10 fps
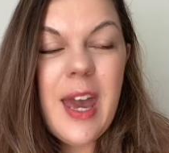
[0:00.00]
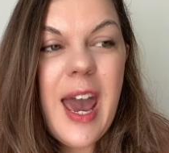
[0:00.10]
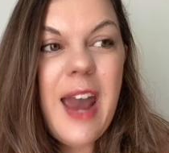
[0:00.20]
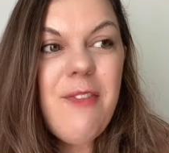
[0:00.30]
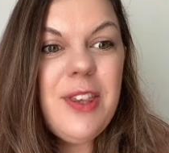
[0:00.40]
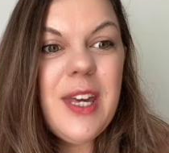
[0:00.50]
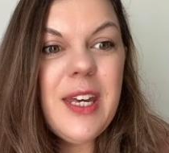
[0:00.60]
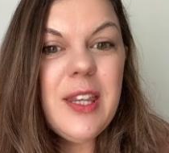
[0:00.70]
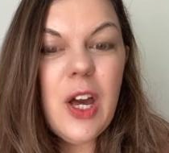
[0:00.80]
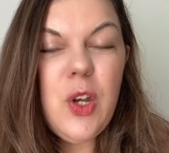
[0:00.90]

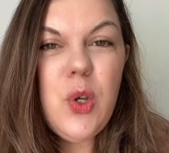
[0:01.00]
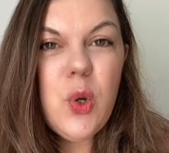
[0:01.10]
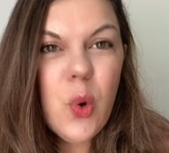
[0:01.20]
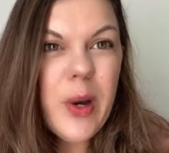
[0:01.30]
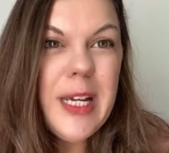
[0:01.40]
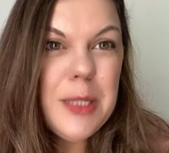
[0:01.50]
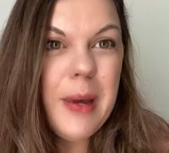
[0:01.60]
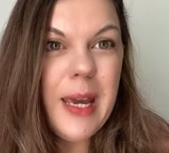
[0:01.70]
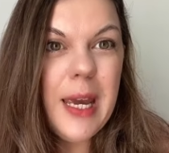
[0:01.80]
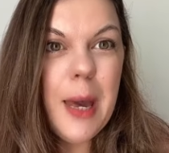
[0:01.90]
everything that annoyed
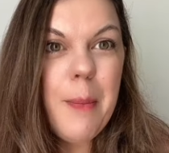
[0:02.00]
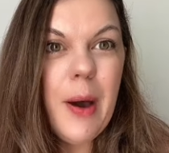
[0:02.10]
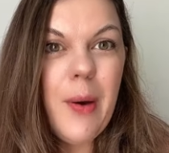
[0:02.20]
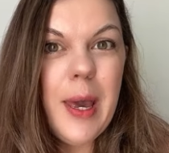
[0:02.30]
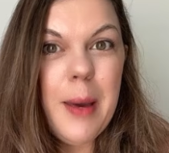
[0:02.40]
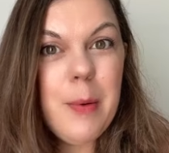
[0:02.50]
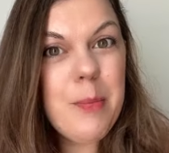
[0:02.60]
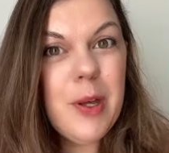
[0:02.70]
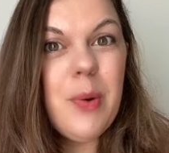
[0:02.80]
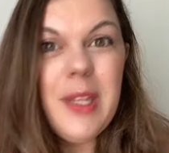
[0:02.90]
me about him, and
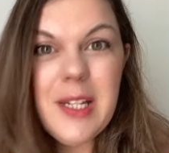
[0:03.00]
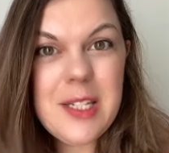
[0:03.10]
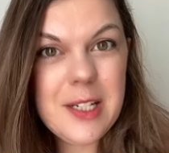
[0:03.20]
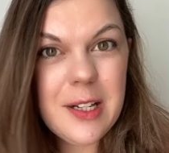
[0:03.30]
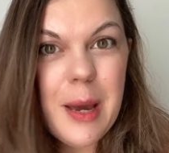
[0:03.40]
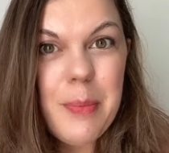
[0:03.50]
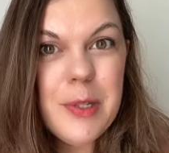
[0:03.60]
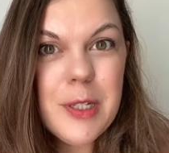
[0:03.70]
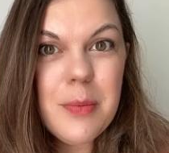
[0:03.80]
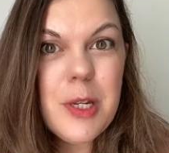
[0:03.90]
by the way, this still
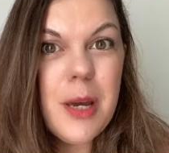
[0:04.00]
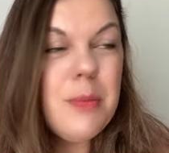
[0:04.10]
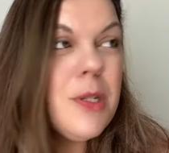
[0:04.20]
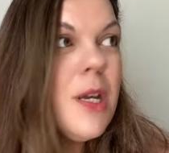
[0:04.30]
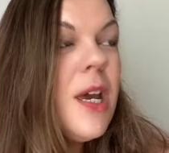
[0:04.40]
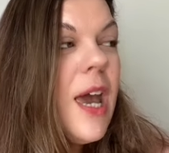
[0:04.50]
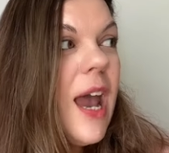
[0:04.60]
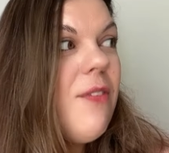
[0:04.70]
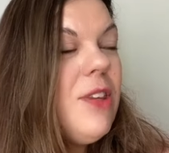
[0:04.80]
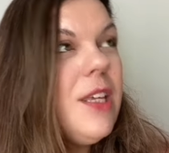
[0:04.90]
happens sometimes,
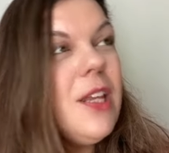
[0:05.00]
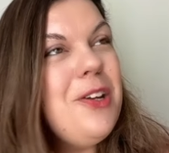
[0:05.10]
everything that